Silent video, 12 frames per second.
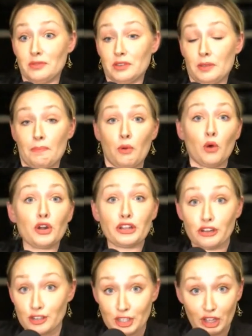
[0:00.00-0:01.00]
port
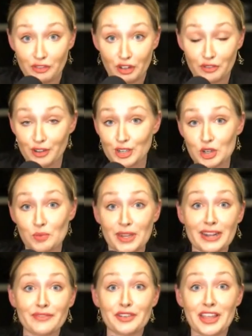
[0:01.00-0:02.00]
yourself over to
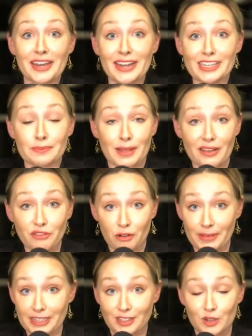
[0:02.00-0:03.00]
whatever that next
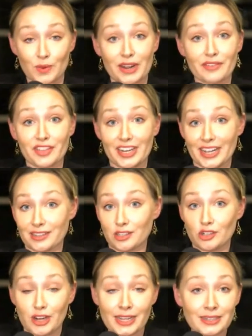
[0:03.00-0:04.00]
platform is, to whatever the
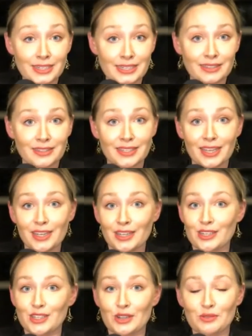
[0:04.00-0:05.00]
next trend is.
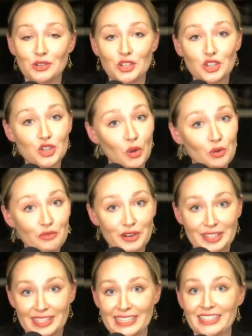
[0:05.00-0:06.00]
Don't
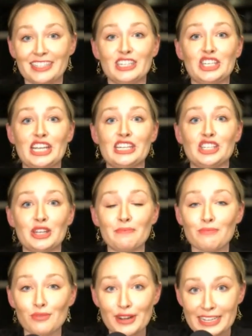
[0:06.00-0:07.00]
resist the change,
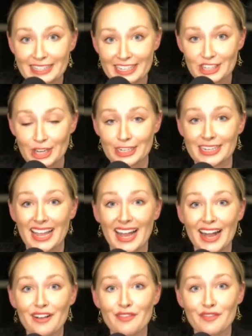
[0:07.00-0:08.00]
embrace the change,
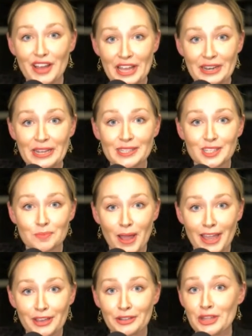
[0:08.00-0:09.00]
have fun,
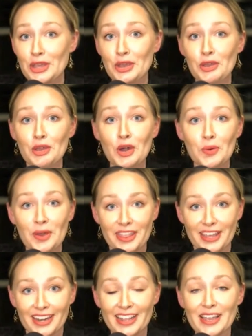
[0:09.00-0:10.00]
smile, go with
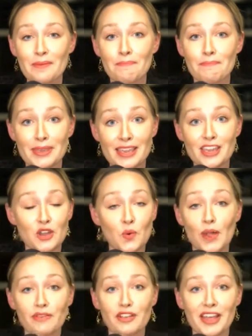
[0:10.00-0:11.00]
it, be
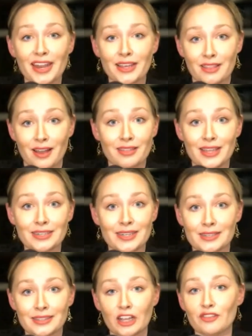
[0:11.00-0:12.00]
whoever that
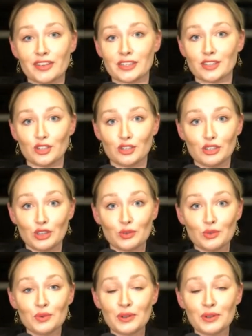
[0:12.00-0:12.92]
authentic self is to you